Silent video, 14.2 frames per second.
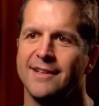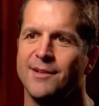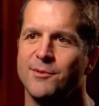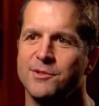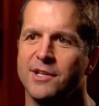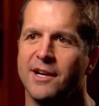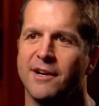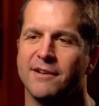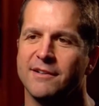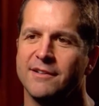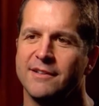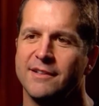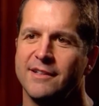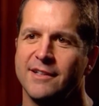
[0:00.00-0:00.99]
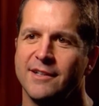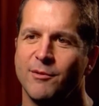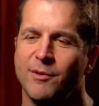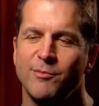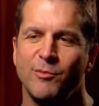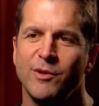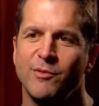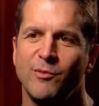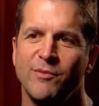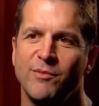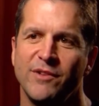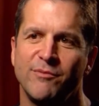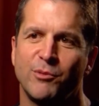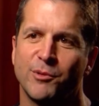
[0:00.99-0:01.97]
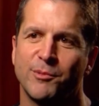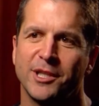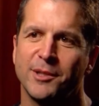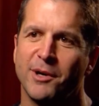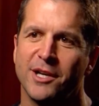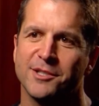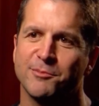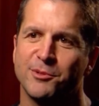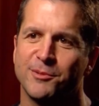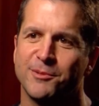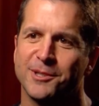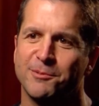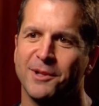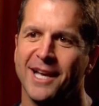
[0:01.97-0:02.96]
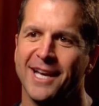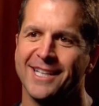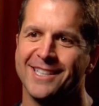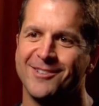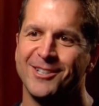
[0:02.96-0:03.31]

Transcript: He was there. We've even put him on the bus and put him on the plane.